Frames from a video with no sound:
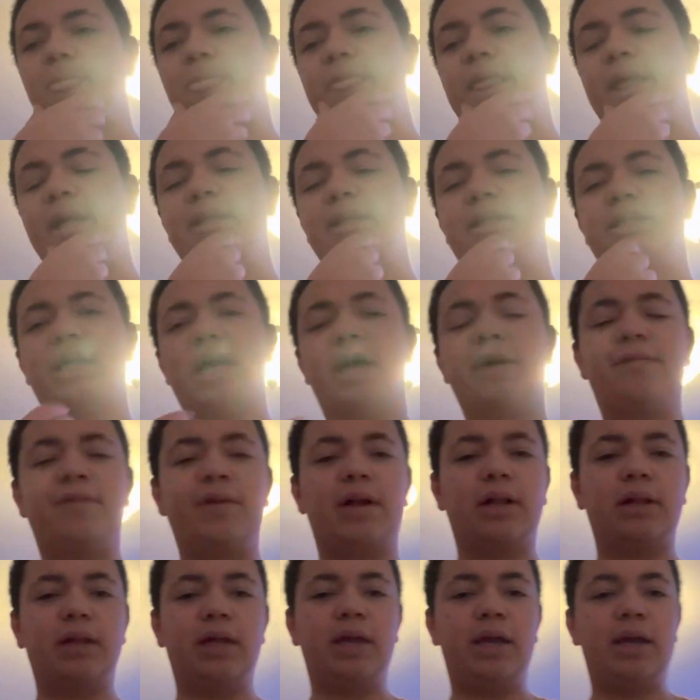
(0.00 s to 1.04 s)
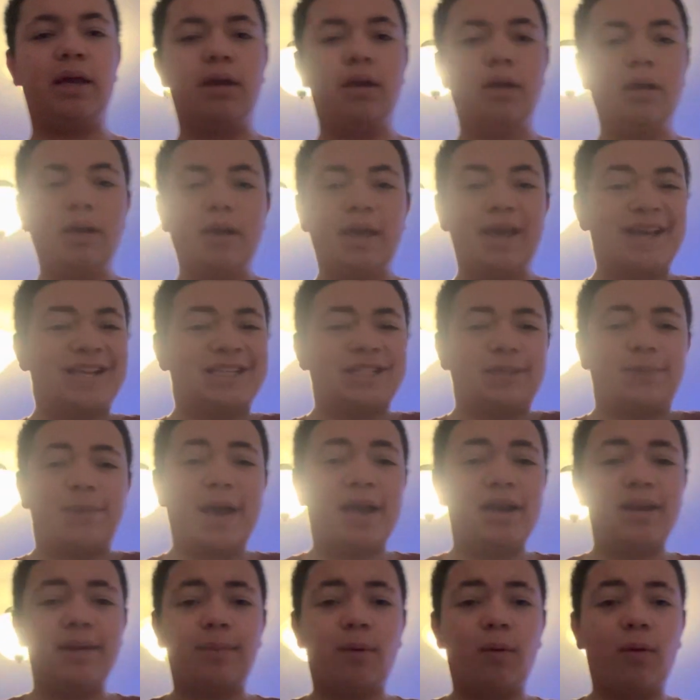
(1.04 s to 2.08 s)
It's definitely
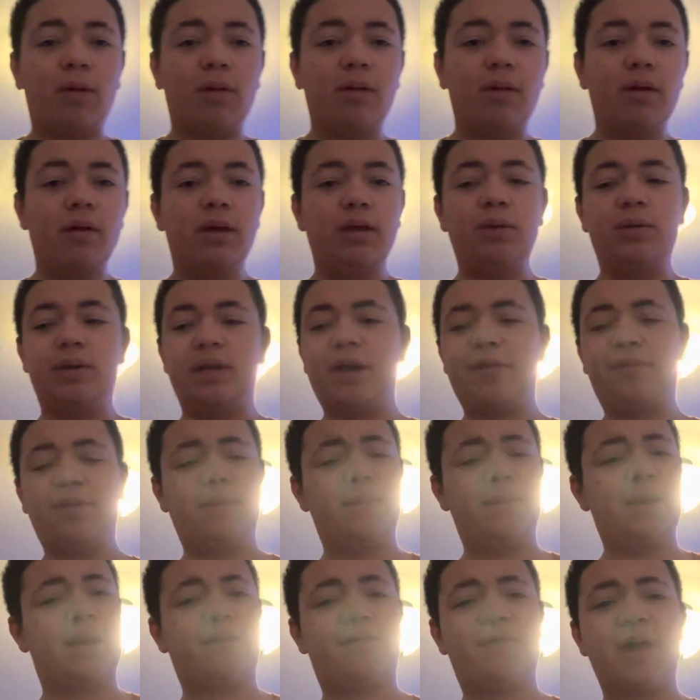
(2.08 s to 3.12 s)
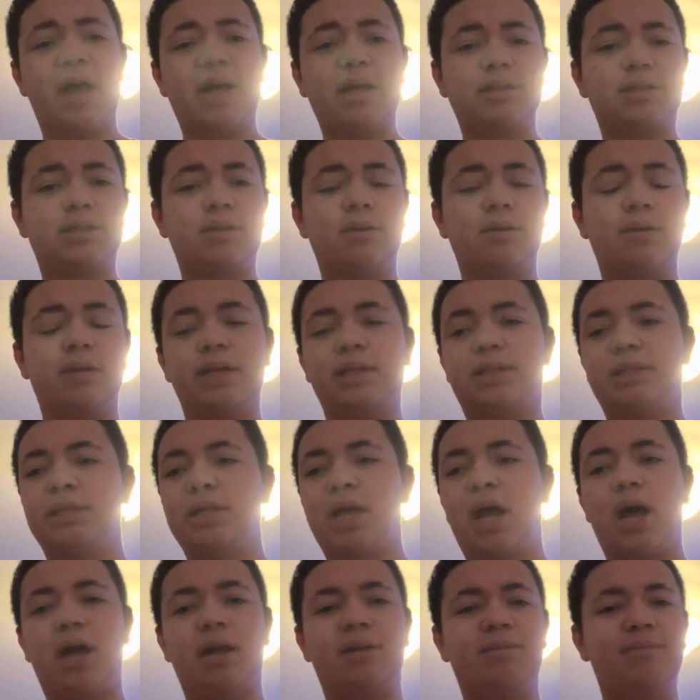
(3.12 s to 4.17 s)
expandable. You can definitely make it faster. It's
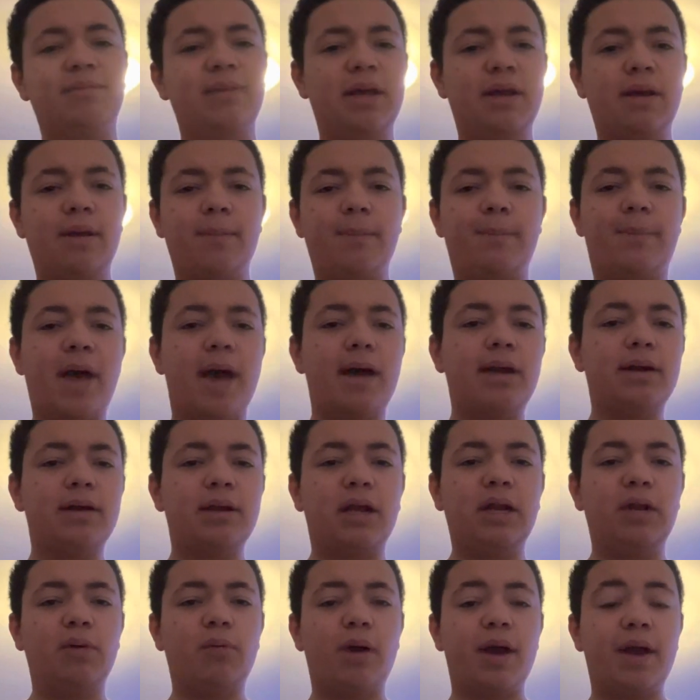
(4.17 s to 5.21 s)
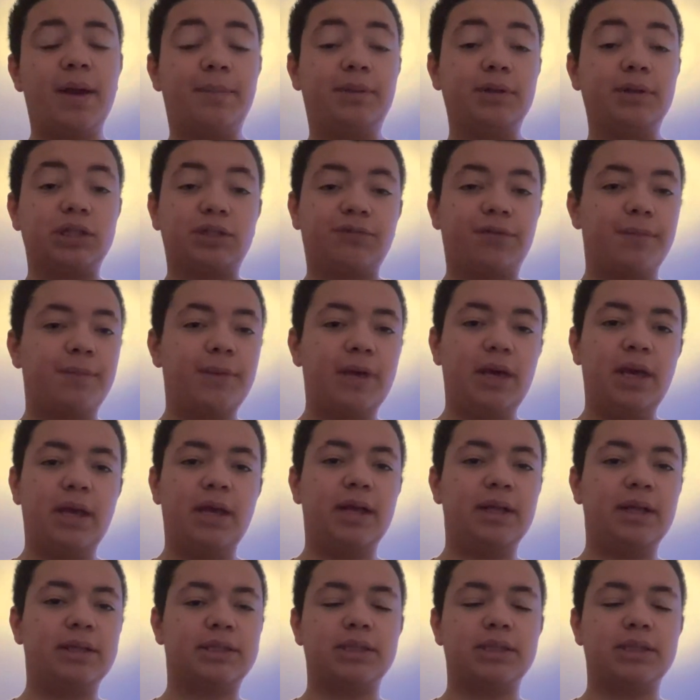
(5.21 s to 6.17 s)
not bad in any way, but just for me, it's